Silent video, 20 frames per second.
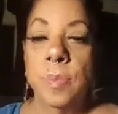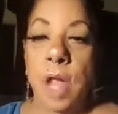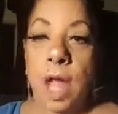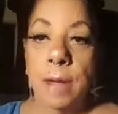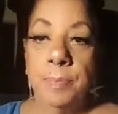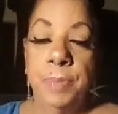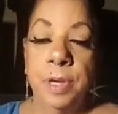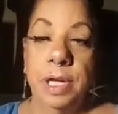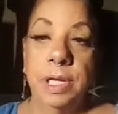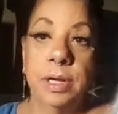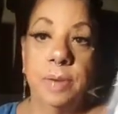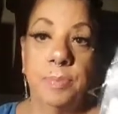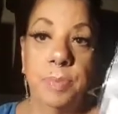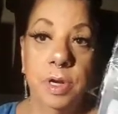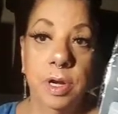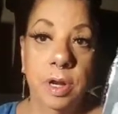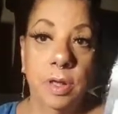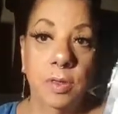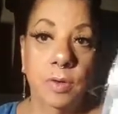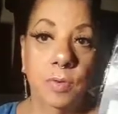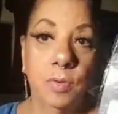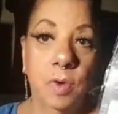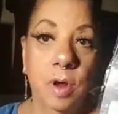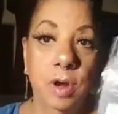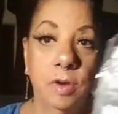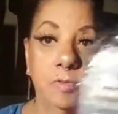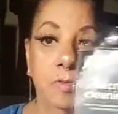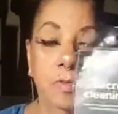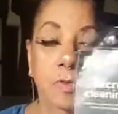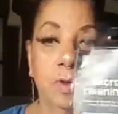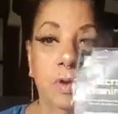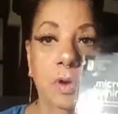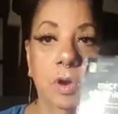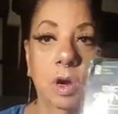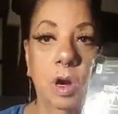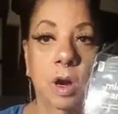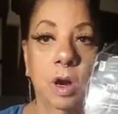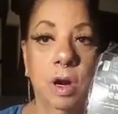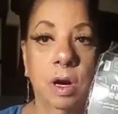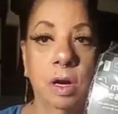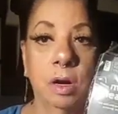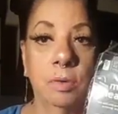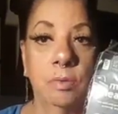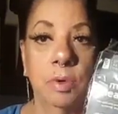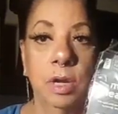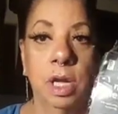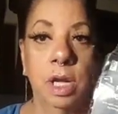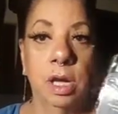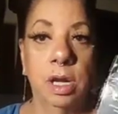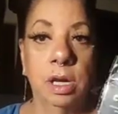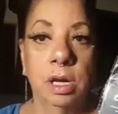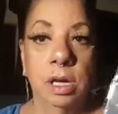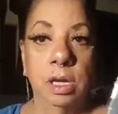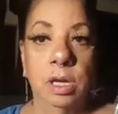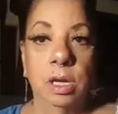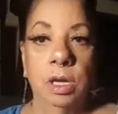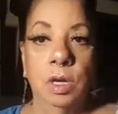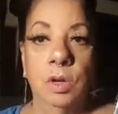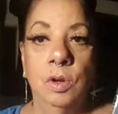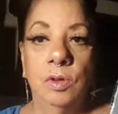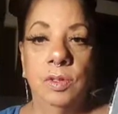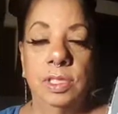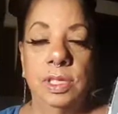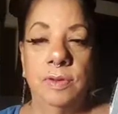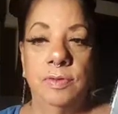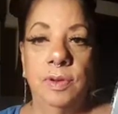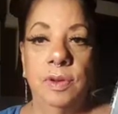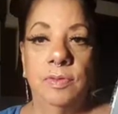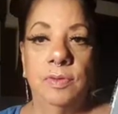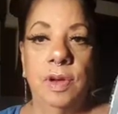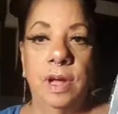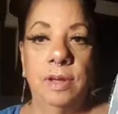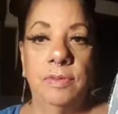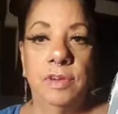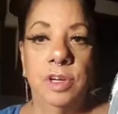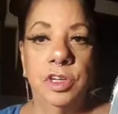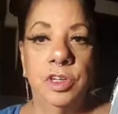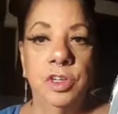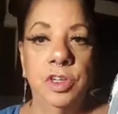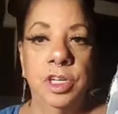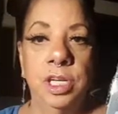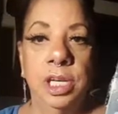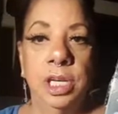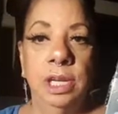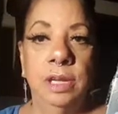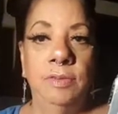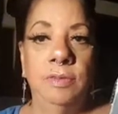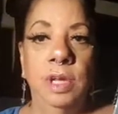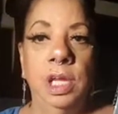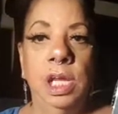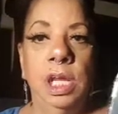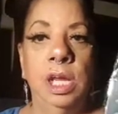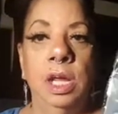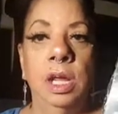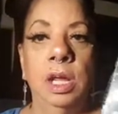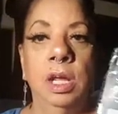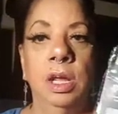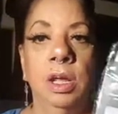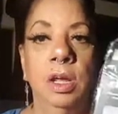I picked up another one for our, we got a new 75-inch TV.